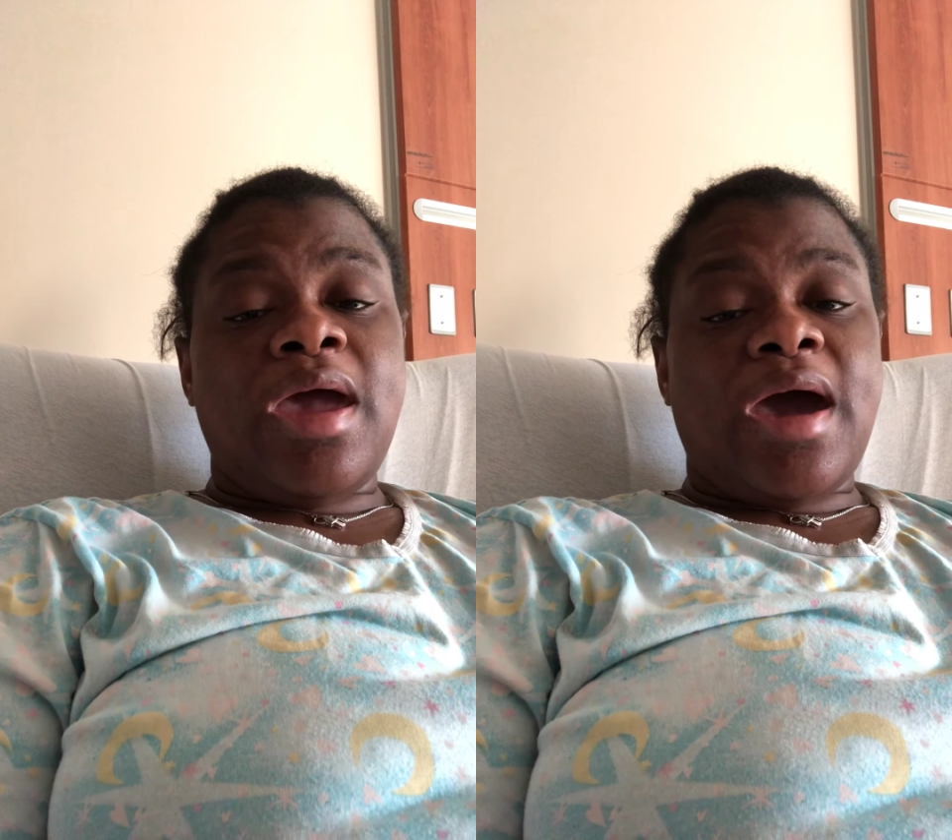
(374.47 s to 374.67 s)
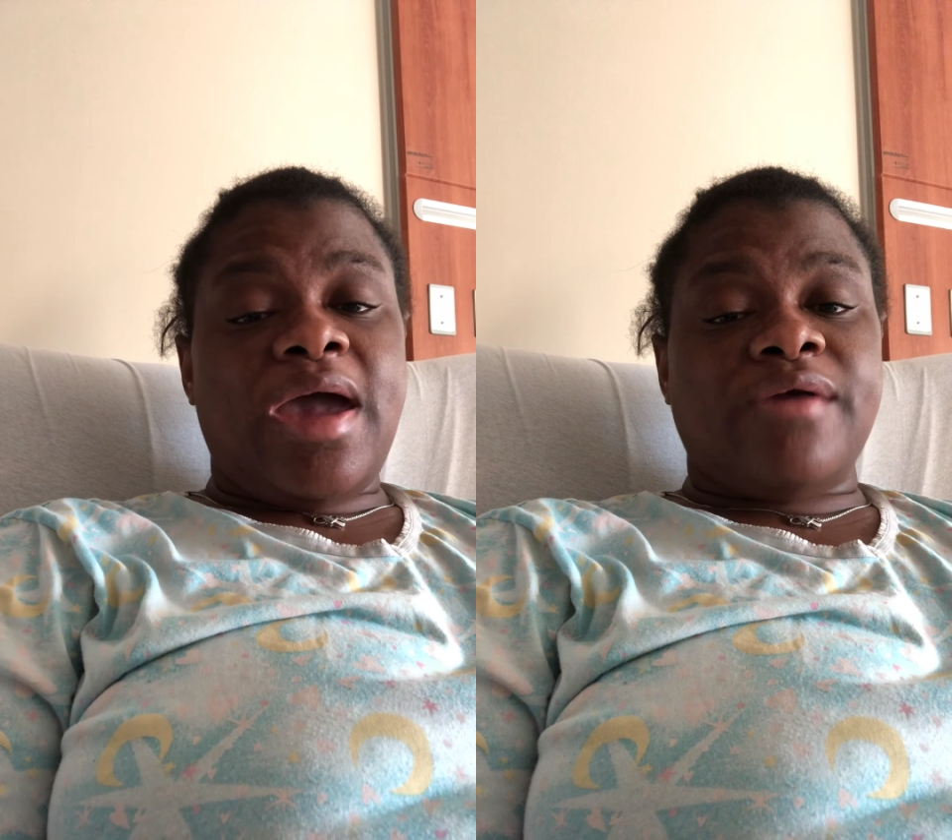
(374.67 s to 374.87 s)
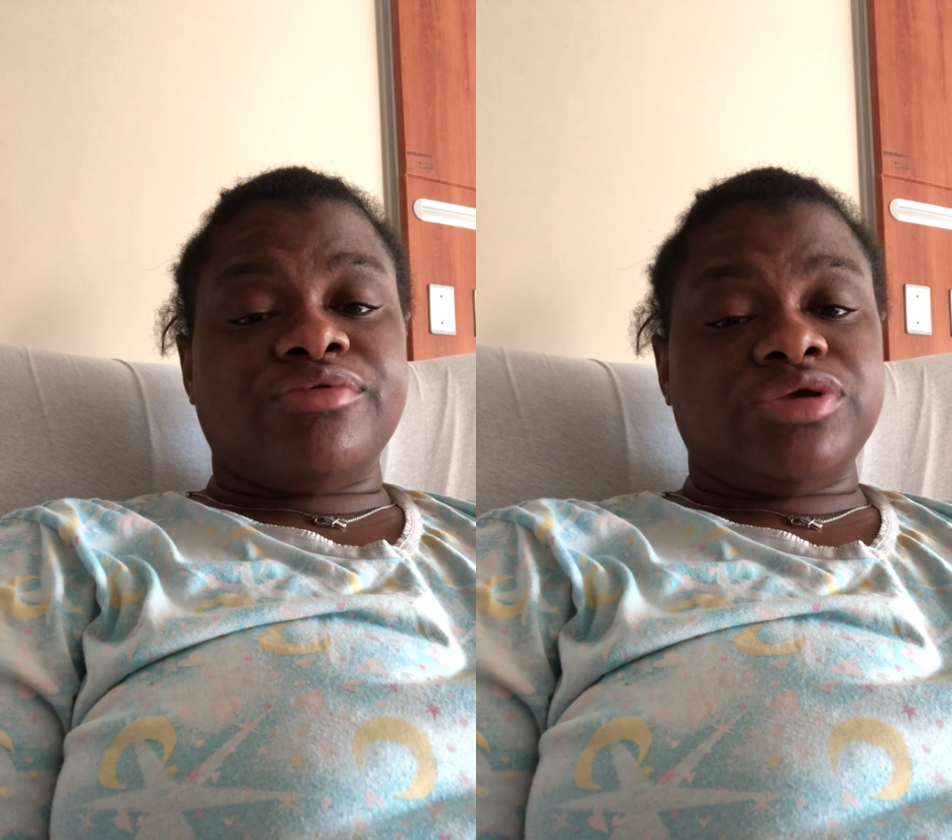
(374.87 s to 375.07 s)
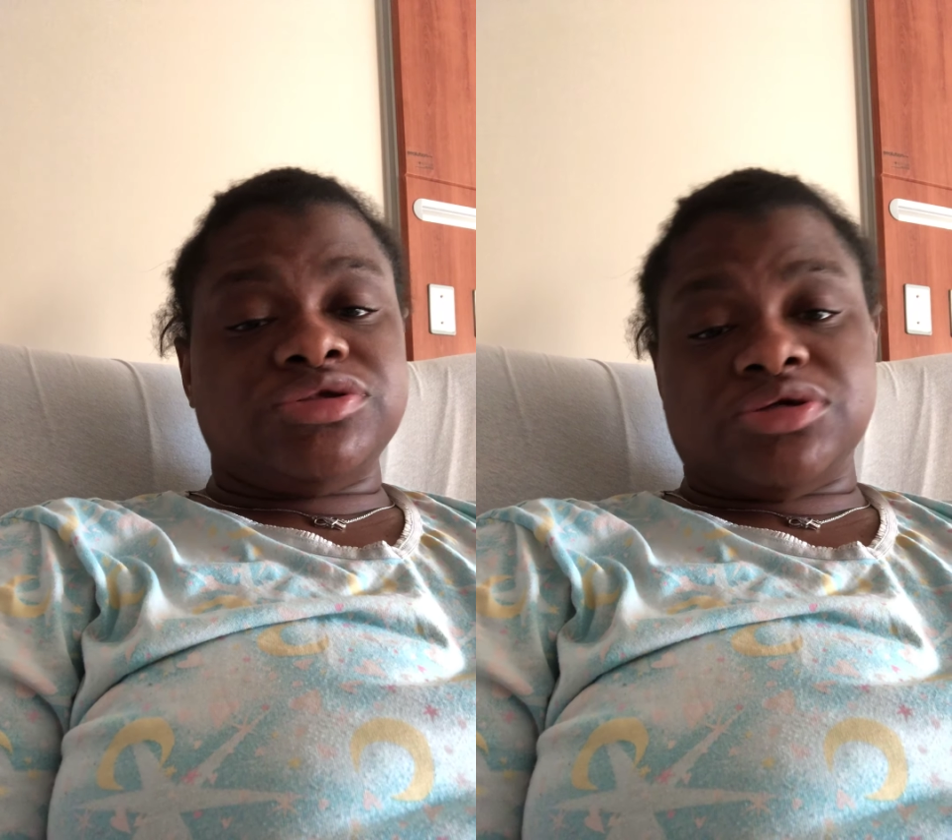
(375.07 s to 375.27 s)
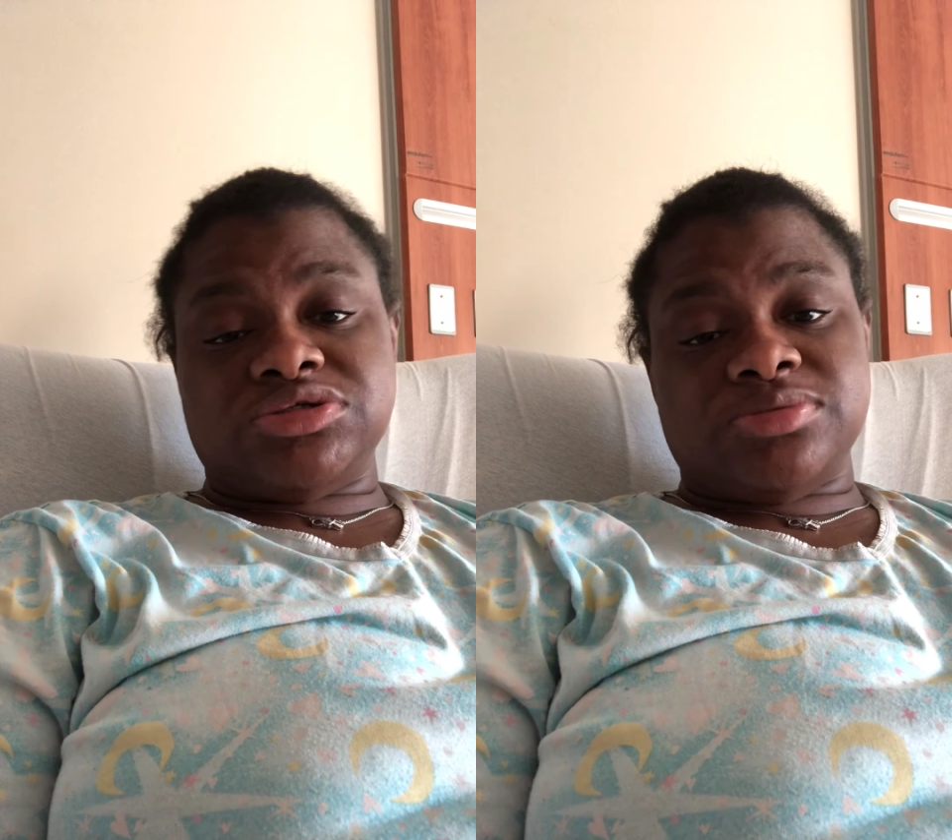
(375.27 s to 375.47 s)
I have
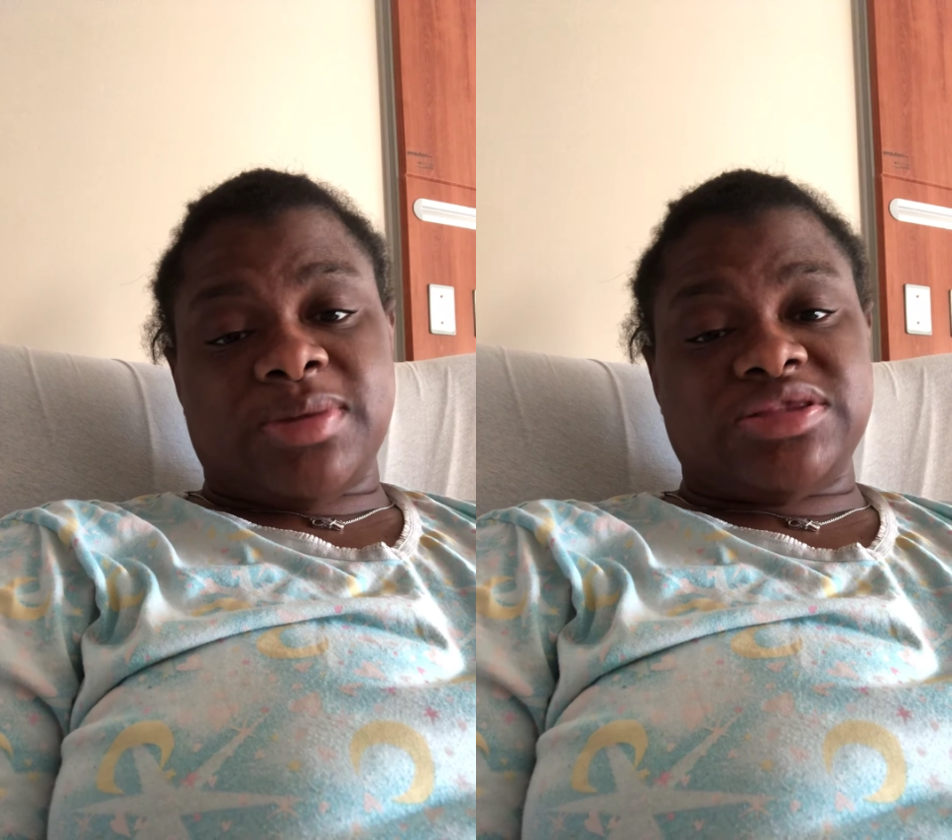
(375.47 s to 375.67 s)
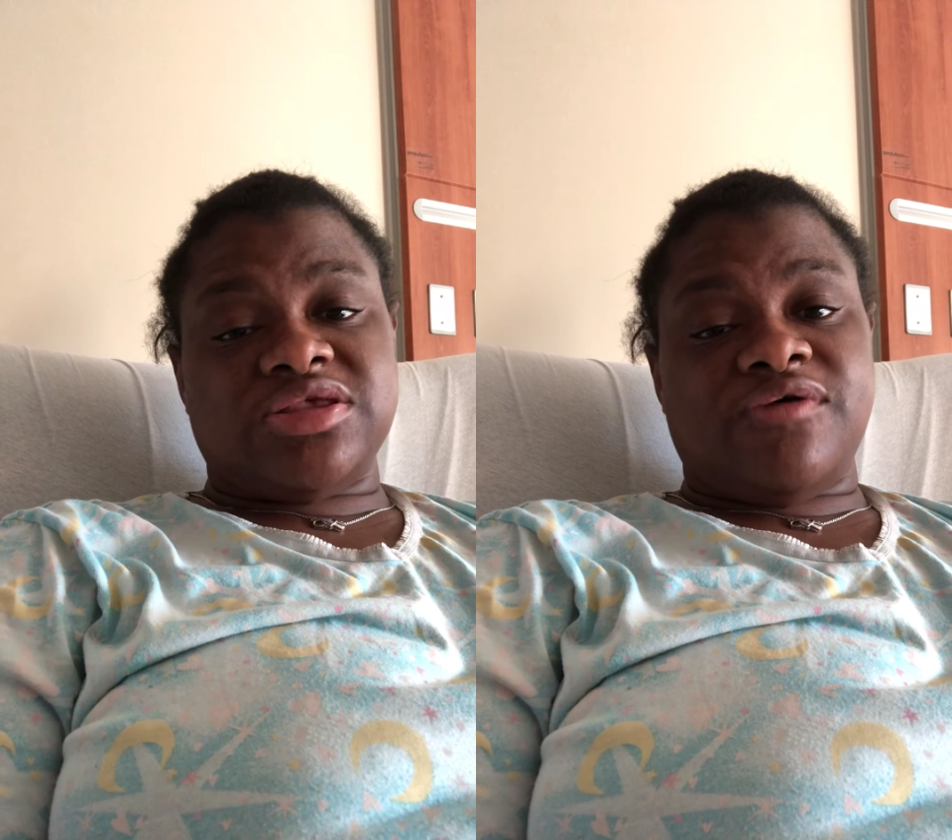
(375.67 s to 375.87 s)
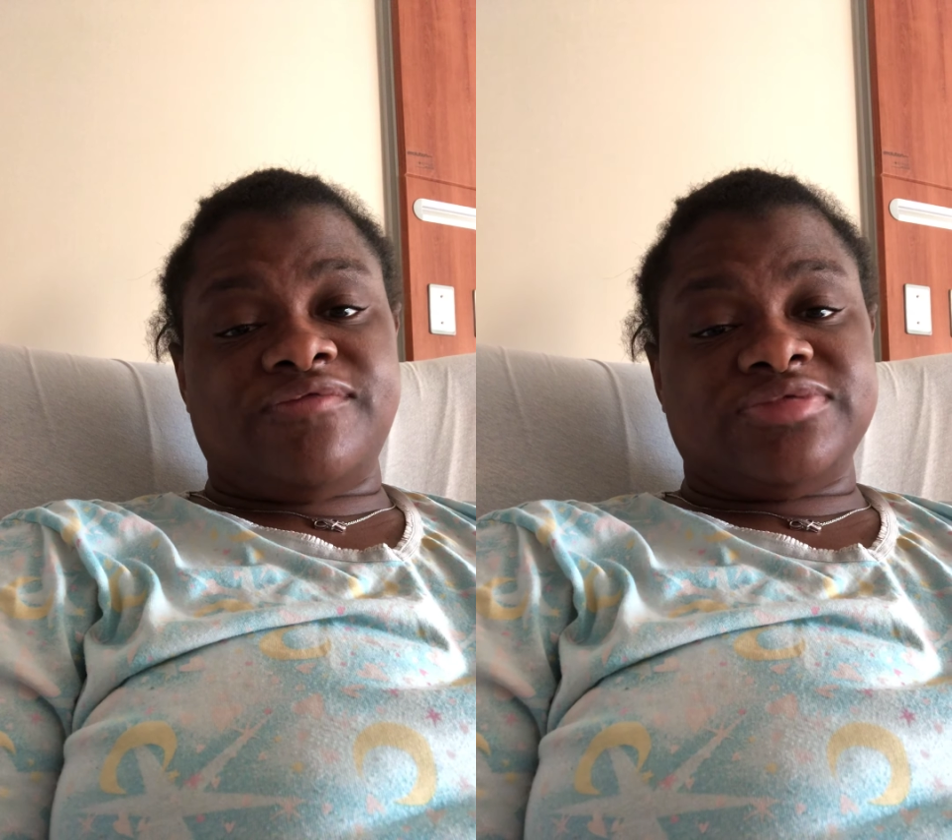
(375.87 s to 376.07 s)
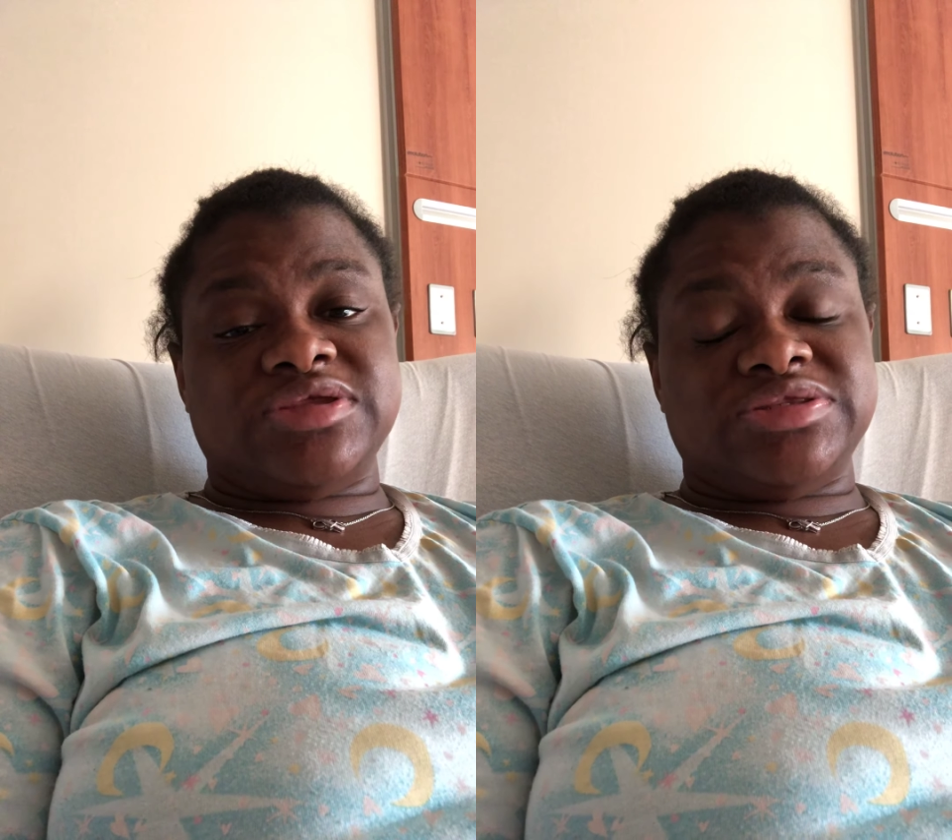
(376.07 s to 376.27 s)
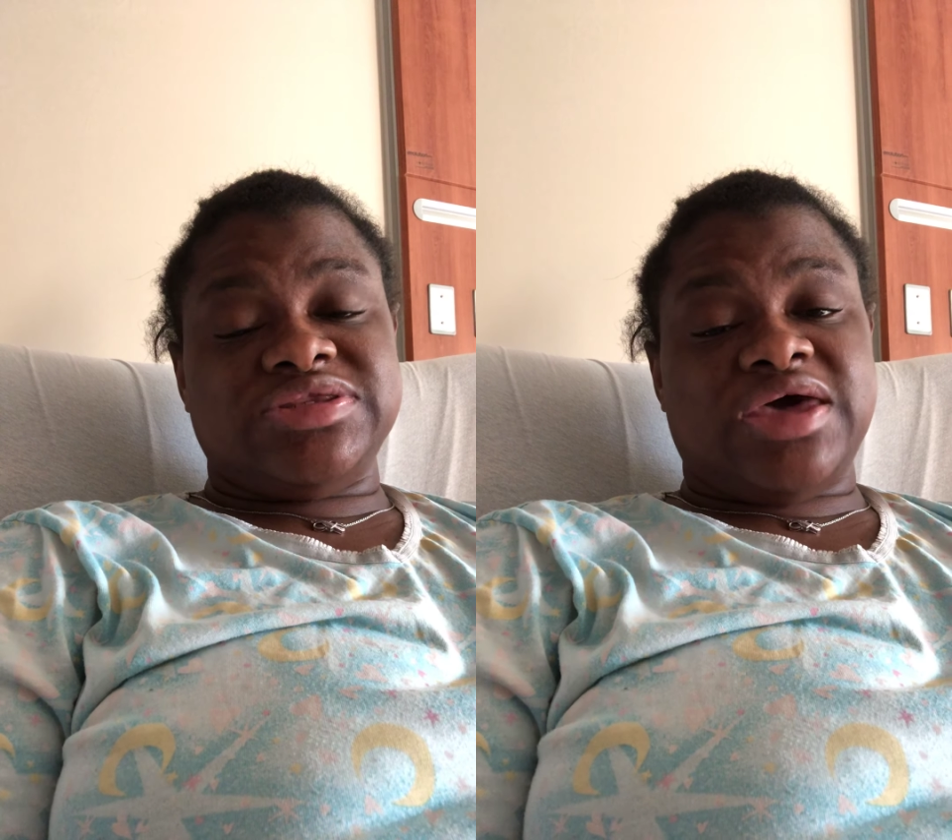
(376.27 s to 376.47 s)
researched myself
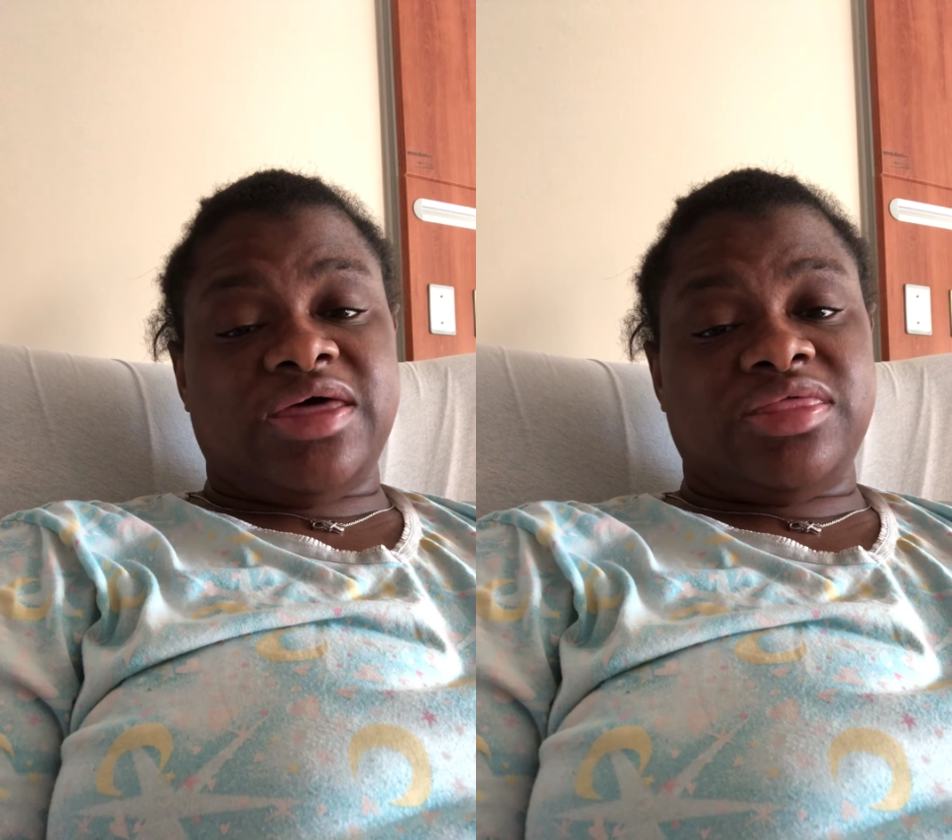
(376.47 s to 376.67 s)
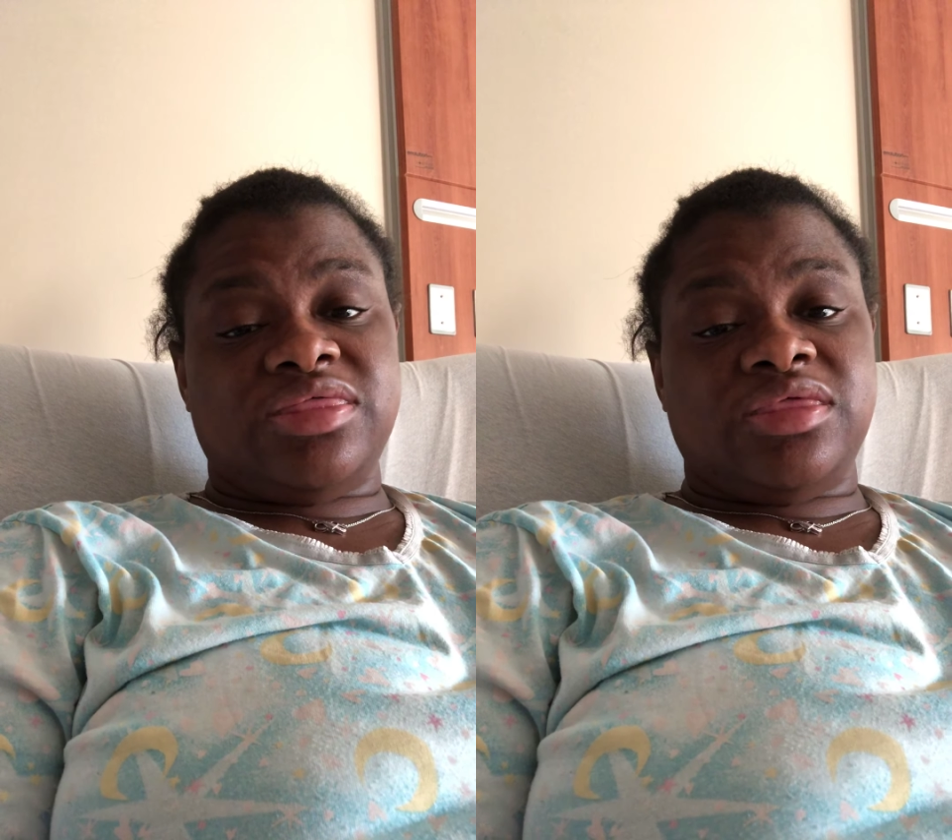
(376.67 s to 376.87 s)
to death.